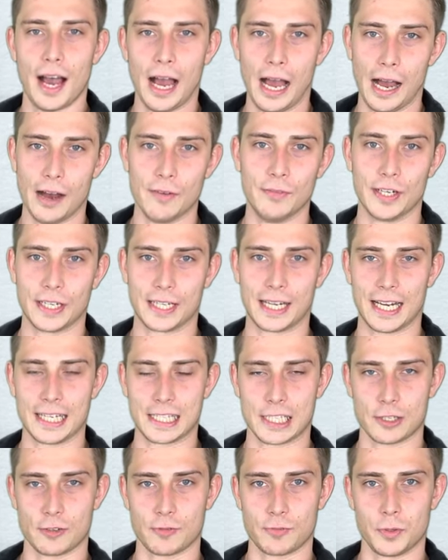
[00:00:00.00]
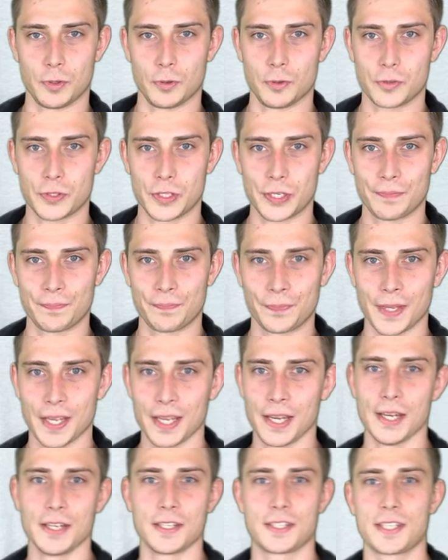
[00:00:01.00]
other kinds of proofs.
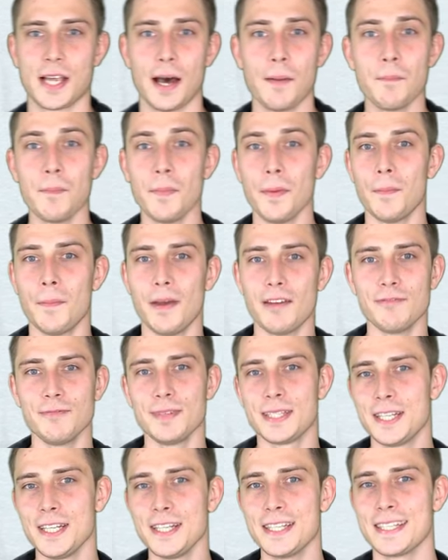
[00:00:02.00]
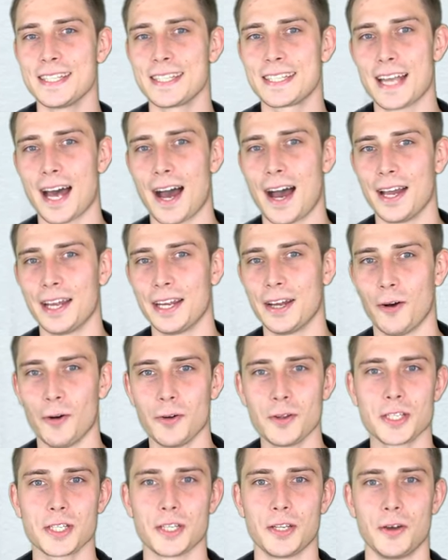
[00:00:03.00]
Some mathematicians I
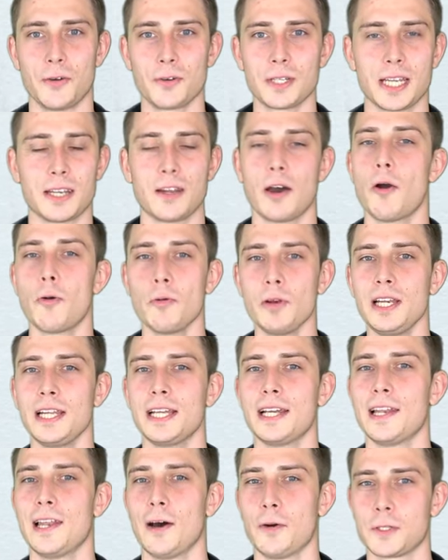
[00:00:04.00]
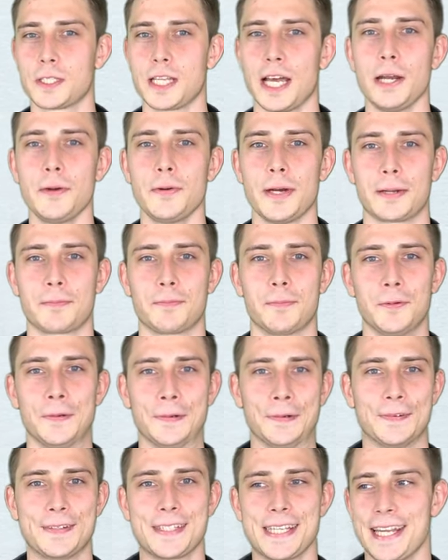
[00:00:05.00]
also know that only allow direct
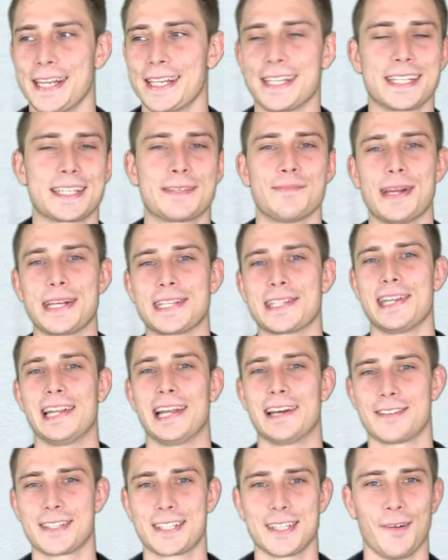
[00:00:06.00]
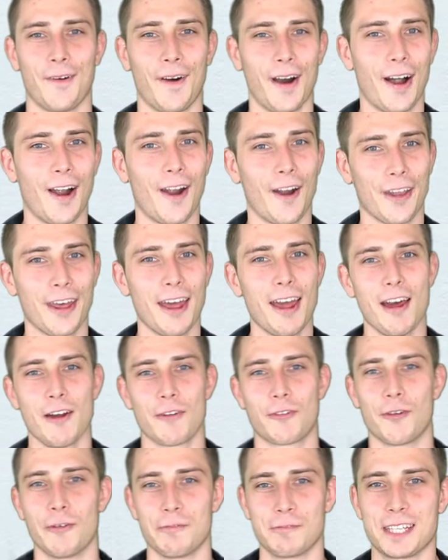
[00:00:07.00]
proofs and this makes their life so hard
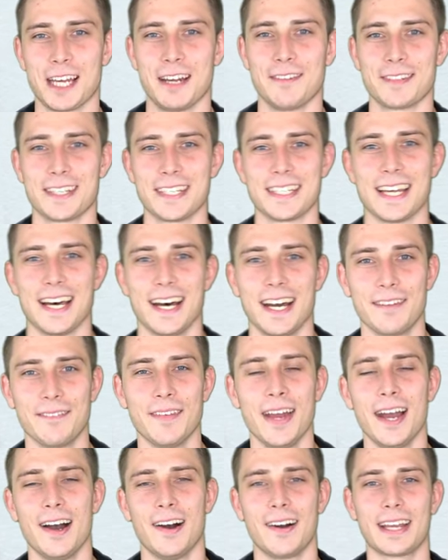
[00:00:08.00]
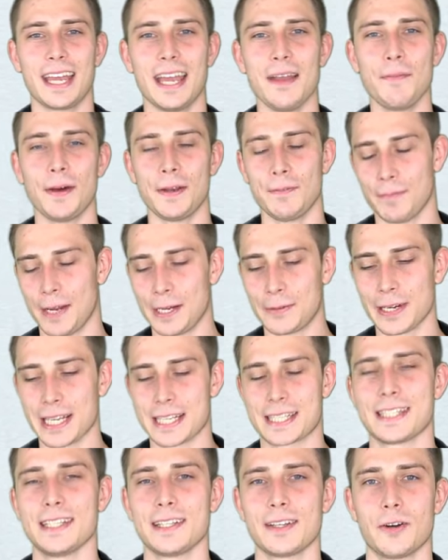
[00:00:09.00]
from time to time. Okay, but, but we are
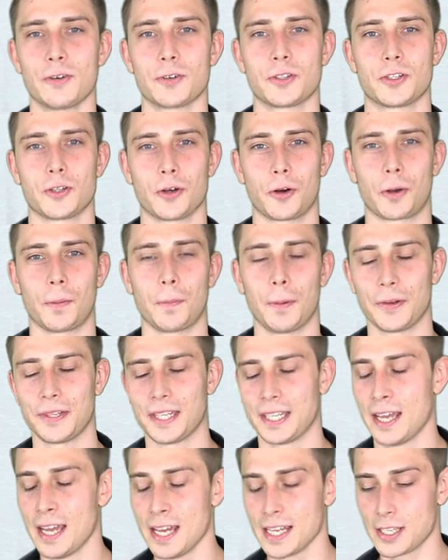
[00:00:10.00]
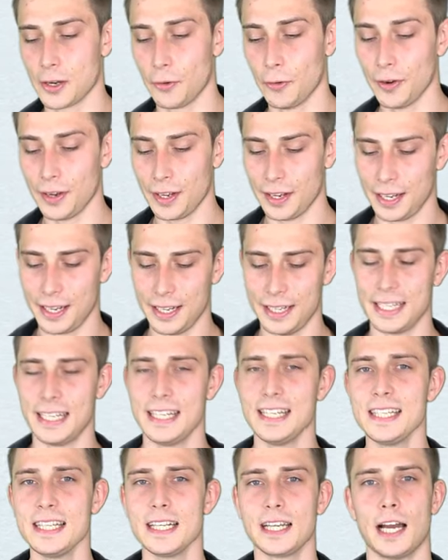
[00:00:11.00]
still going to talk about it. So an
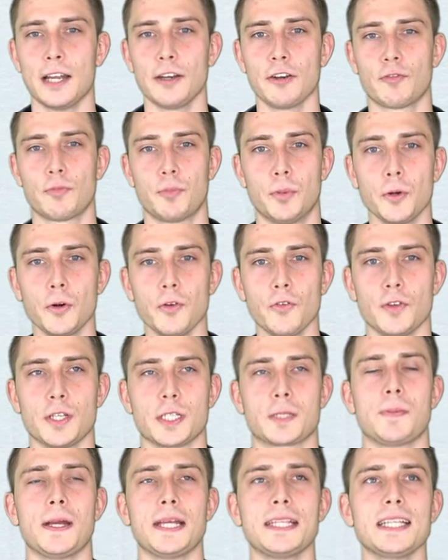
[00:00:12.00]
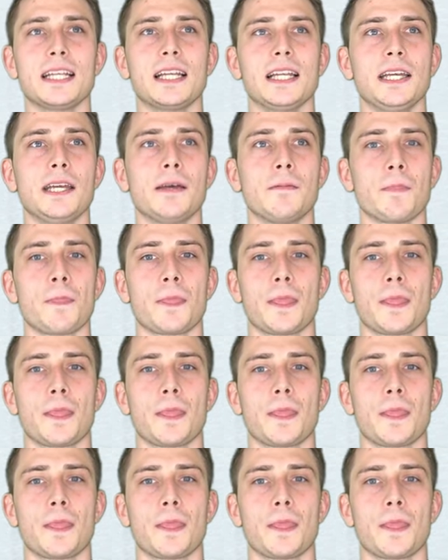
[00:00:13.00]
easy kind of proof is basically,